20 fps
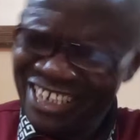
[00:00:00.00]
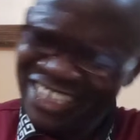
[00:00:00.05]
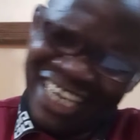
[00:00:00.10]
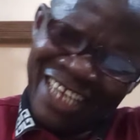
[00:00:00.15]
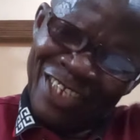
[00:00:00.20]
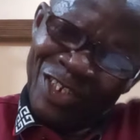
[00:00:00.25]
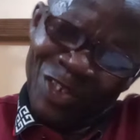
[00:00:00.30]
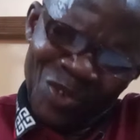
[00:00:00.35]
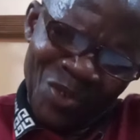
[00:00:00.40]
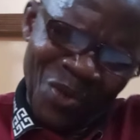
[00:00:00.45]
he
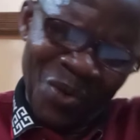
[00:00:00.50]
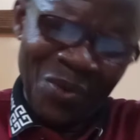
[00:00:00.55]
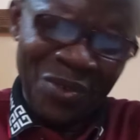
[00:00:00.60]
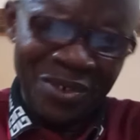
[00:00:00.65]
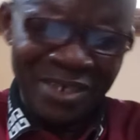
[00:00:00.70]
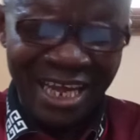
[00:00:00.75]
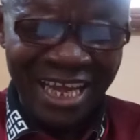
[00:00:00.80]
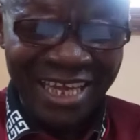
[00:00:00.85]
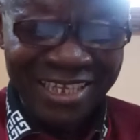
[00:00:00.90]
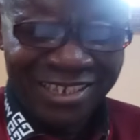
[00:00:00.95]
said he stole.
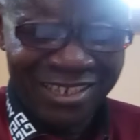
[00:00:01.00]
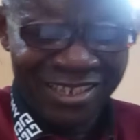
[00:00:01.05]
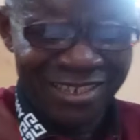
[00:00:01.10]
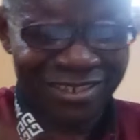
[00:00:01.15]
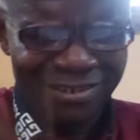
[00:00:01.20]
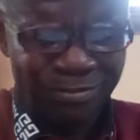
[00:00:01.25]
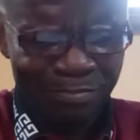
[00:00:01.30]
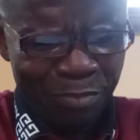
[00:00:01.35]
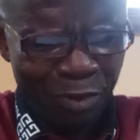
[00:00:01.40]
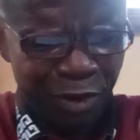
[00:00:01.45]

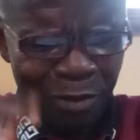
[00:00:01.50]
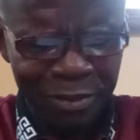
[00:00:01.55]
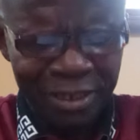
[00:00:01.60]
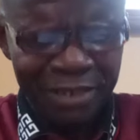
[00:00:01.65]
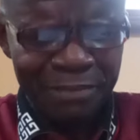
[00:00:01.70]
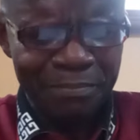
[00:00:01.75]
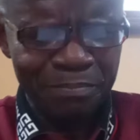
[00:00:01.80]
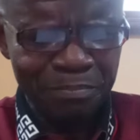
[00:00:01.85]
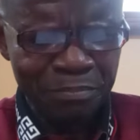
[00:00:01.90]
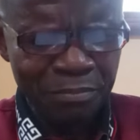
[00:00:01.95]
That's
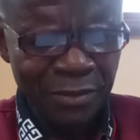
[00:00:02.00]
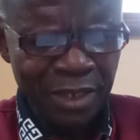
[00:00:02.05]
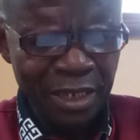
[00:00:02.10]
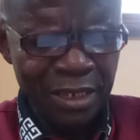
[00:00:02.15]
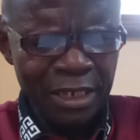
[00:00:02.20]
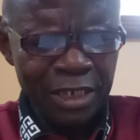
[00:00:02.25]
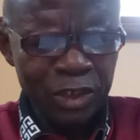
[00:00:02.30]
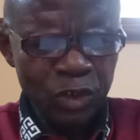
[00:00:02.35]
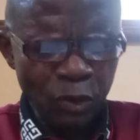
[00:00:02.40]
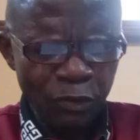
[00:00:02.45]
problem.
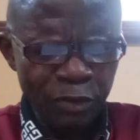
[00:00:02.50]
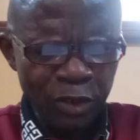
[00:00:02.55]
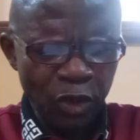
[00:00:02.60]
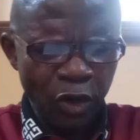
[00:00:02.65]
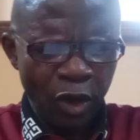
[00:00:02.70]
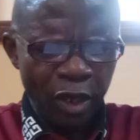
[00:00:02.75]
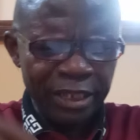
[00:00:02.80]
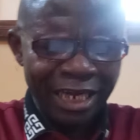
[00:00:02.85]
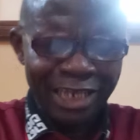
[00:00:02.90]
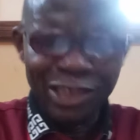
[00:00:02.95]
So we
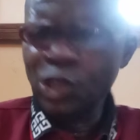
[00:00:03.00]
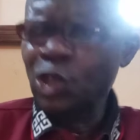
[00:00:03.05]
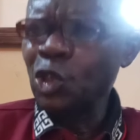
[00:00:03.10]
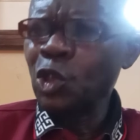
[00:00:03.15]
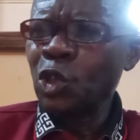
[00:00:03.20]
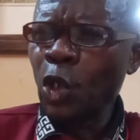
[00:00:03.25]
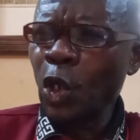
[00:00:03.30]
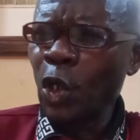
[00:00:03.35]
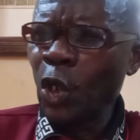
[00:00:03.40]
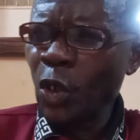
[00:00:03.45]
call that
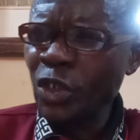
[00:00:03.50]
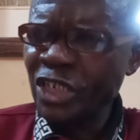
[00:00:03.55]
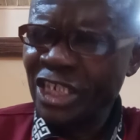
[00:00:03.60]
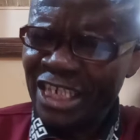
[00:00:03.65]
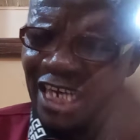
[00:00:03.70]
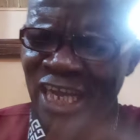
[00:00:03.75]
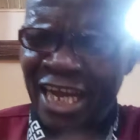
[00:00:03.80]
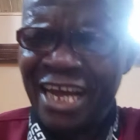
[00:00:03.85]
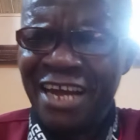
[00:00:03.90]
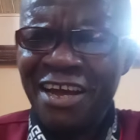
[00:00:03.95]

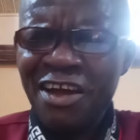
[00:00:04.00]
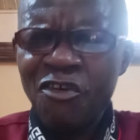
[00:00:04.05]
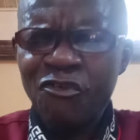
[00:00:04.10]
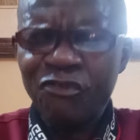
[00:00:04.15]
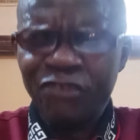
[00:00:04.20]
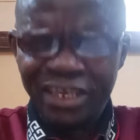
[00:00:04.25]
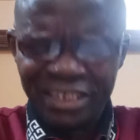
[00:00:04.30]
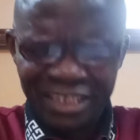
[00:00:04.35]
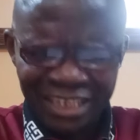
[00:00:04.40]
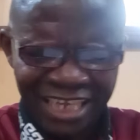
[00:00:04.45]
pseudologia
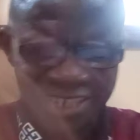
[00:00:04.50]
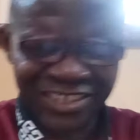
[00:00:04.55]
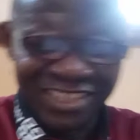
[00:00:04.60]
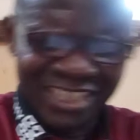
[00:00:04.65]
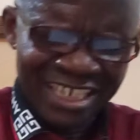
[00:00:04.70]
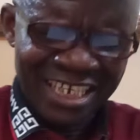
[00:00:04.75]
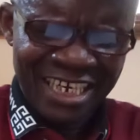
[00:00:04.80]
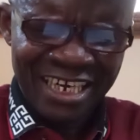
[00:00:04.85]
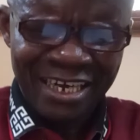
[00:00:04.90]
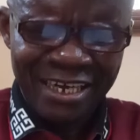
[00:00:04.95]

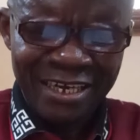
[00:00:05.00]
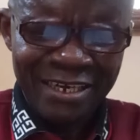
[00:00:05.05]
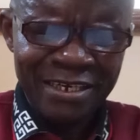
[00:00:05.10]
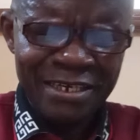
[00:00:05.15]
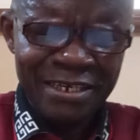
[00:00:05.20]
fantastica.